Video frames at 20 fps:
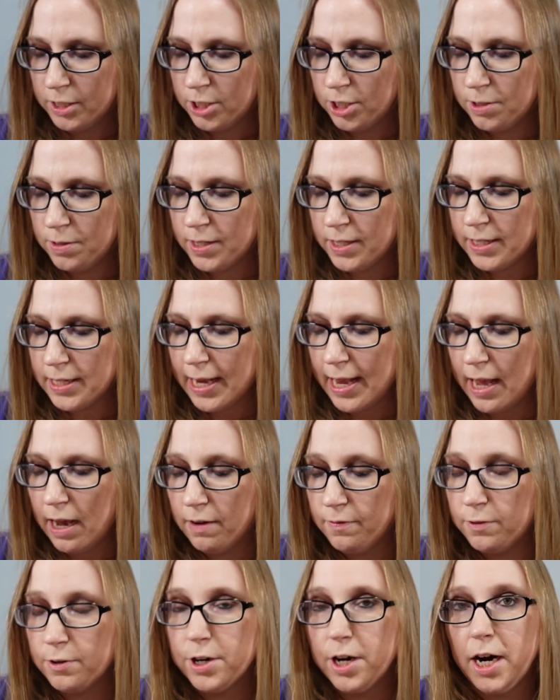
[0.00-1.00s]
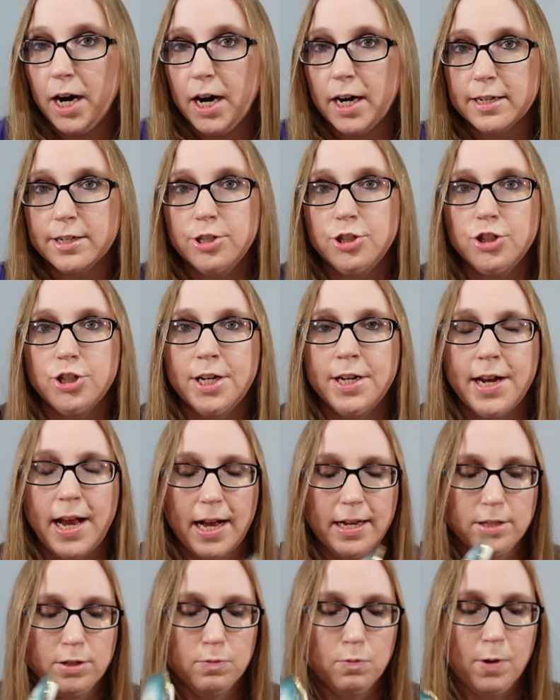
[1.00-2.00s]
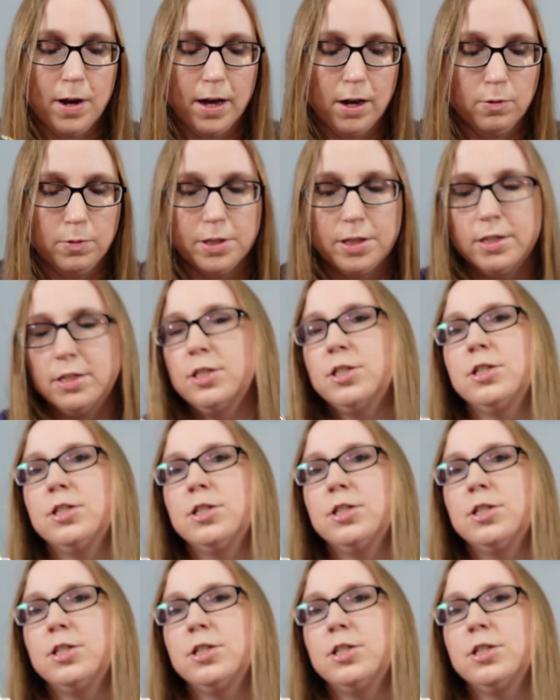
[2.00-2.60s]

So this I have on auction as well with a